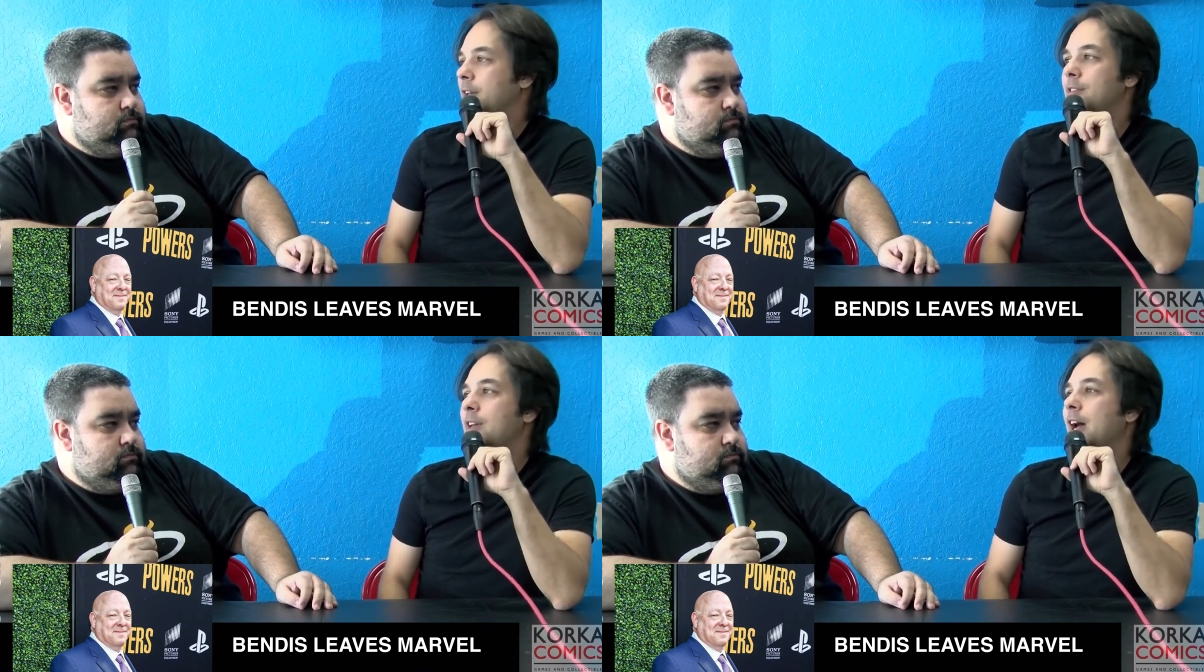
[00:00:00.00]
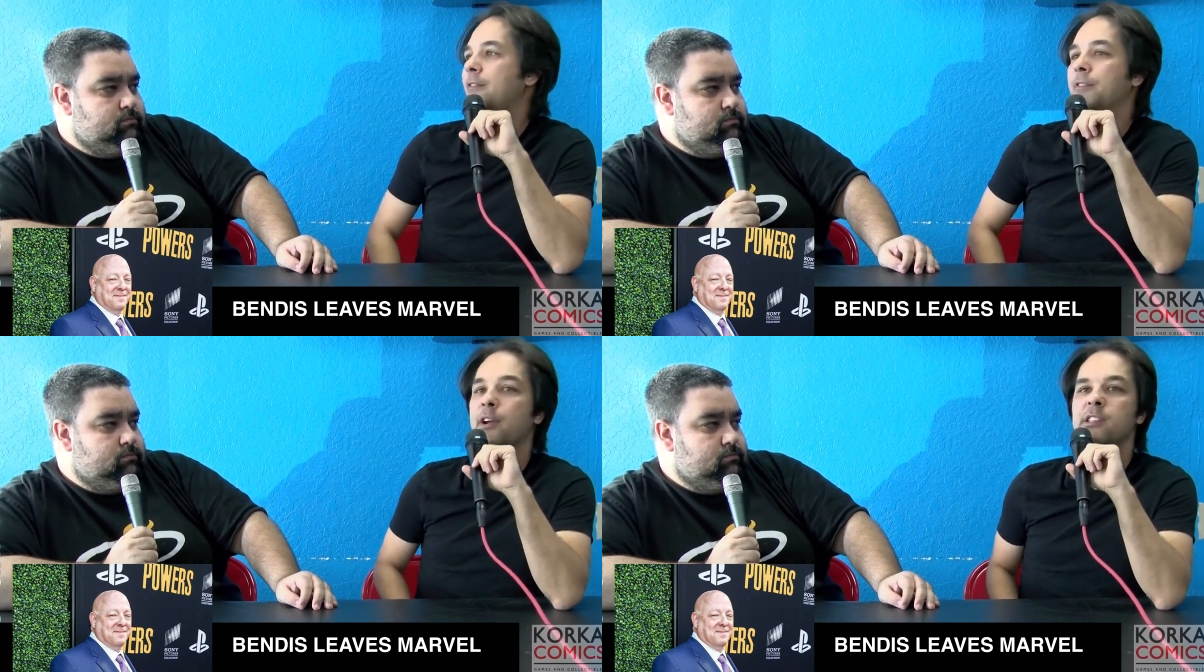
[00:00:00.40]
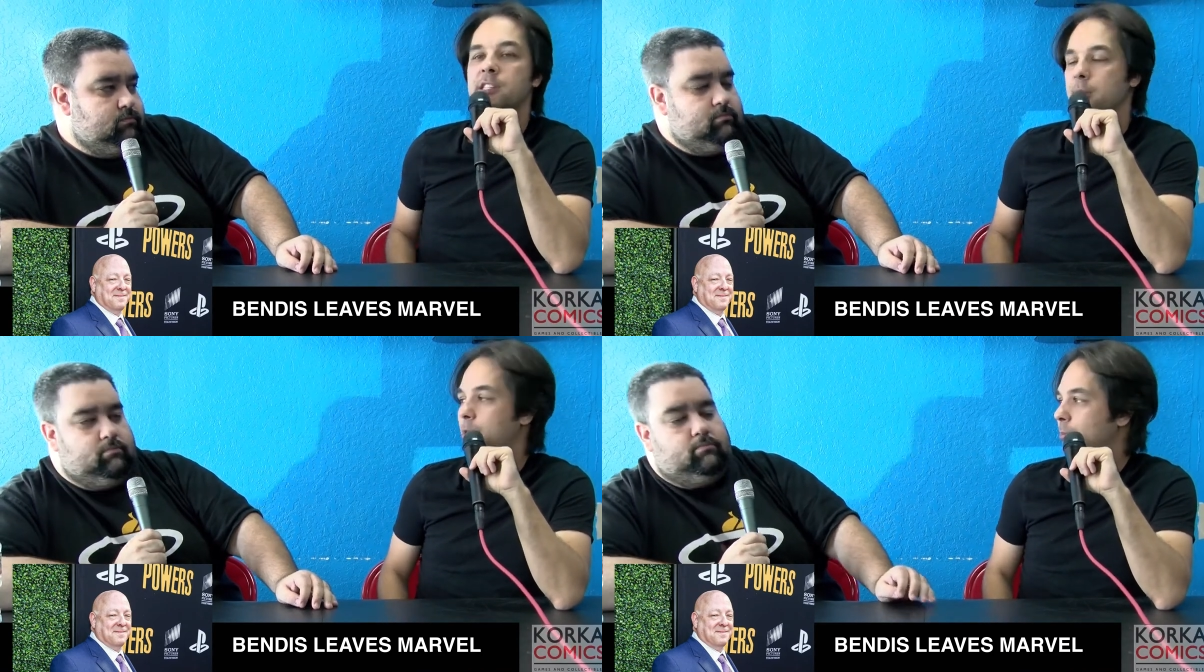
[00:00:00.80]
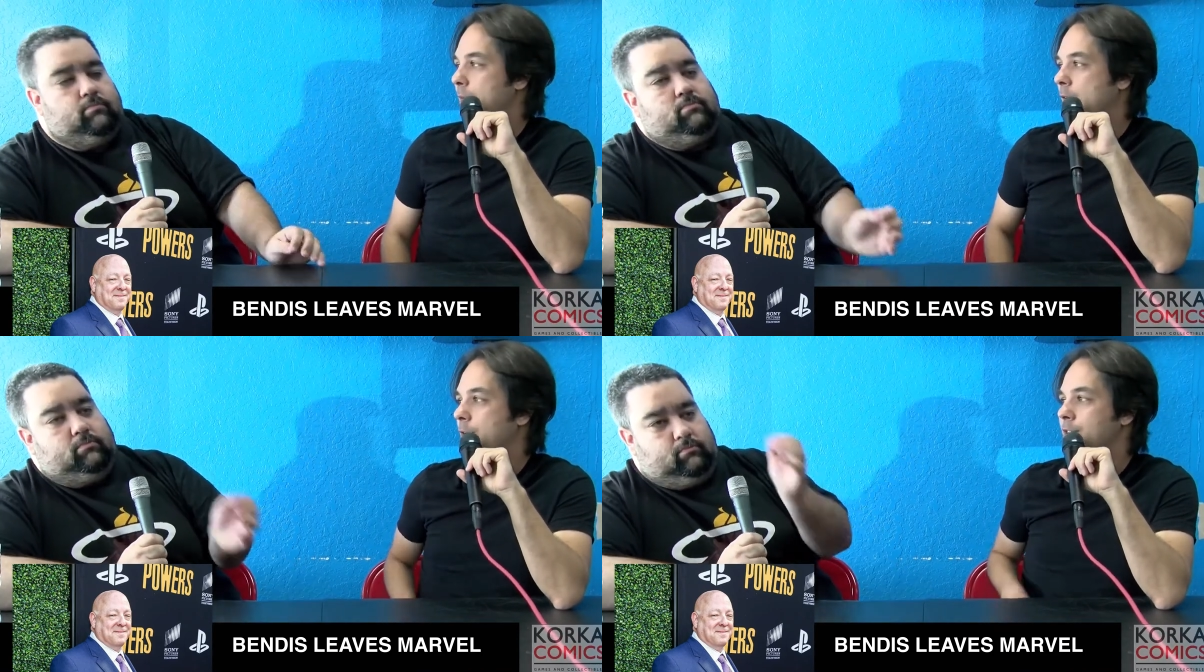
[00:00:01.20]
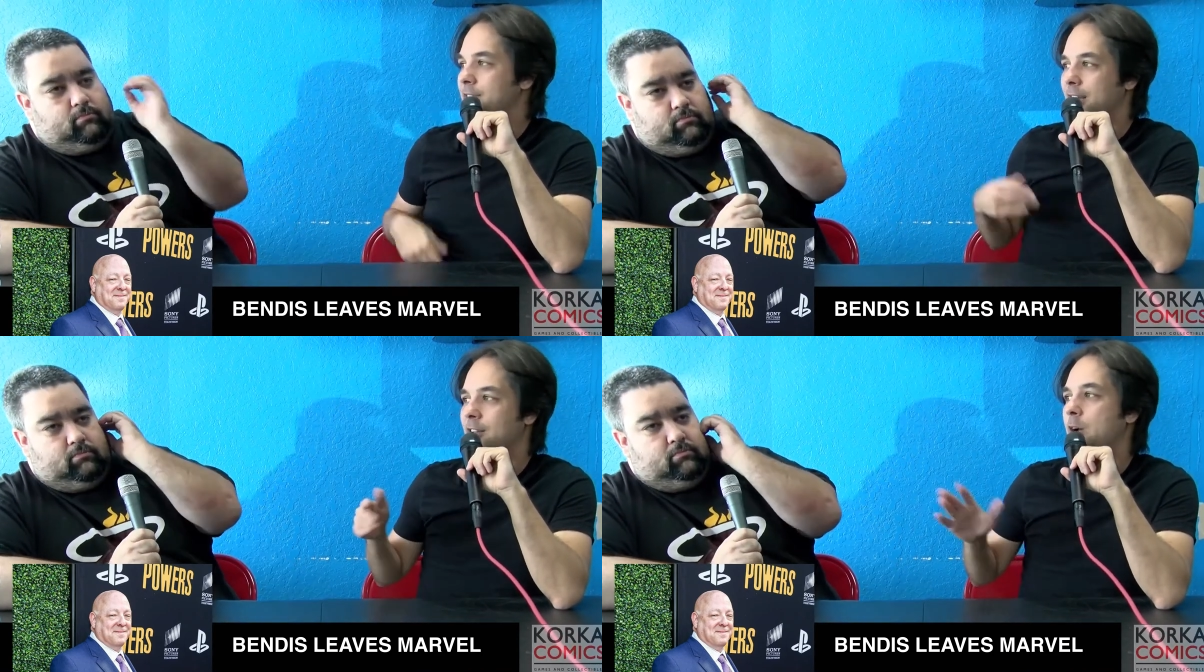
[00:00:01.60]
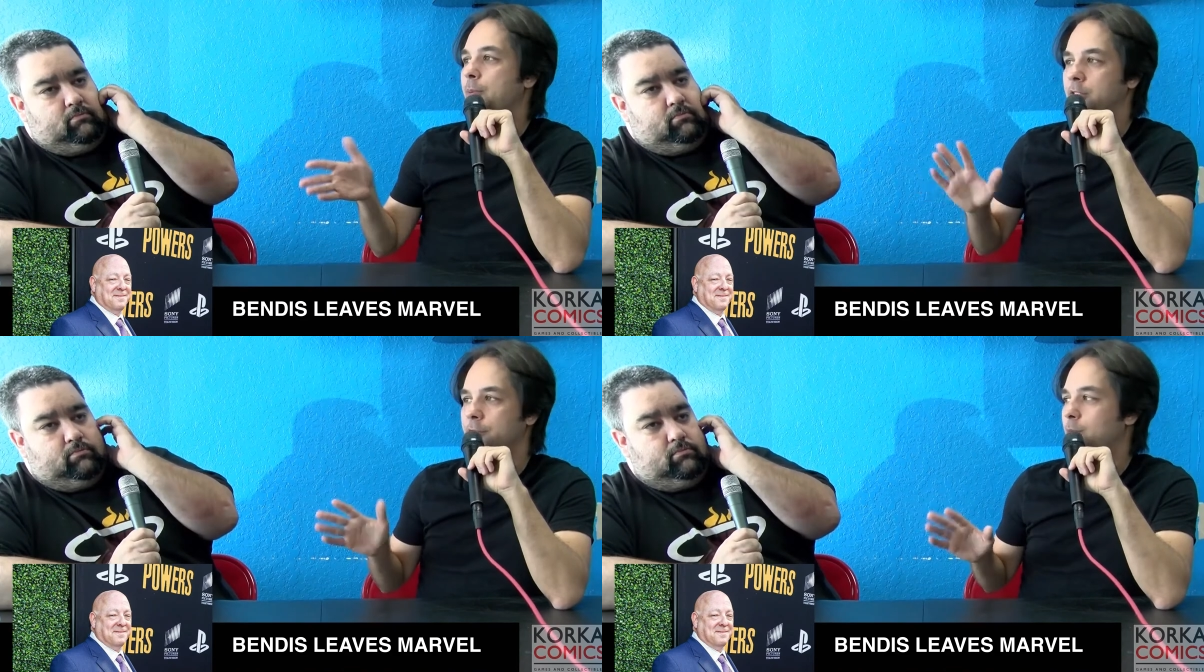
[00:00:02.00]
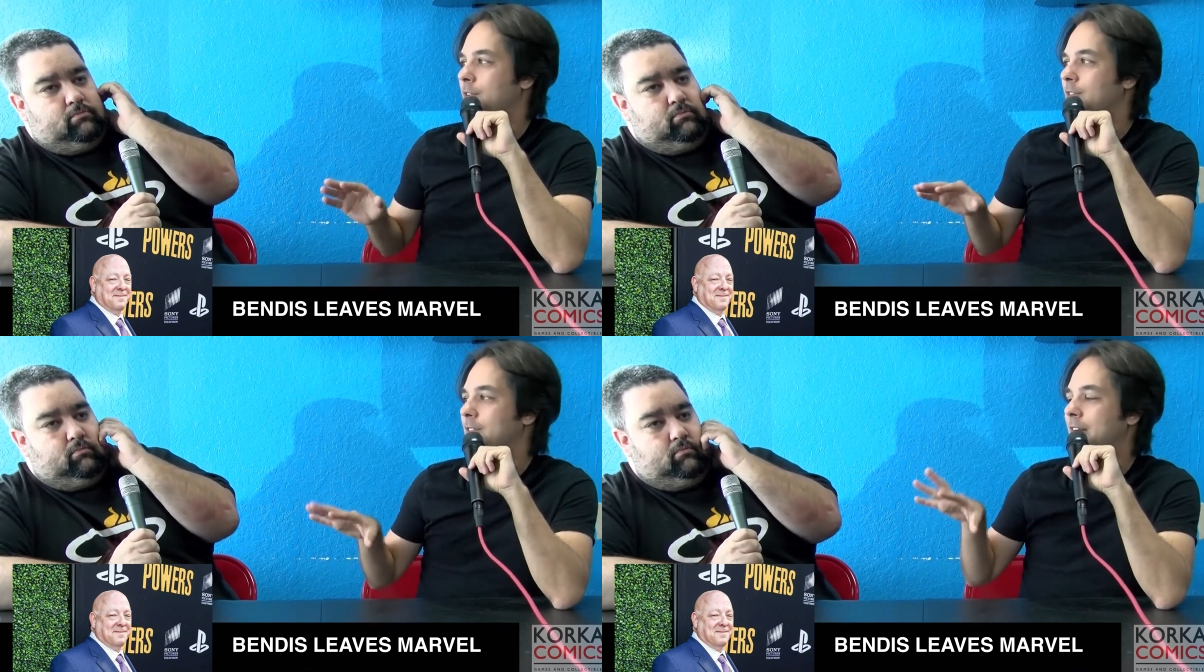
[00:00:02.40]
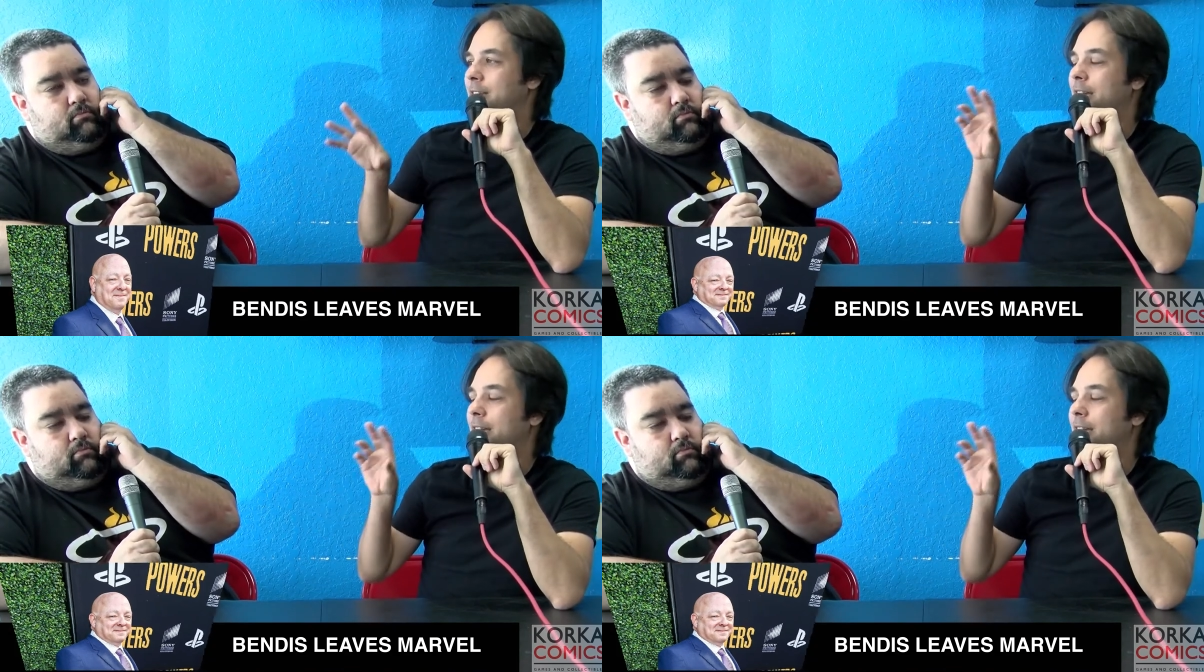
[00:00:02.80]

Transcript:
Speaker 1: He's got very similar powers. He's got a couple different ones. He's got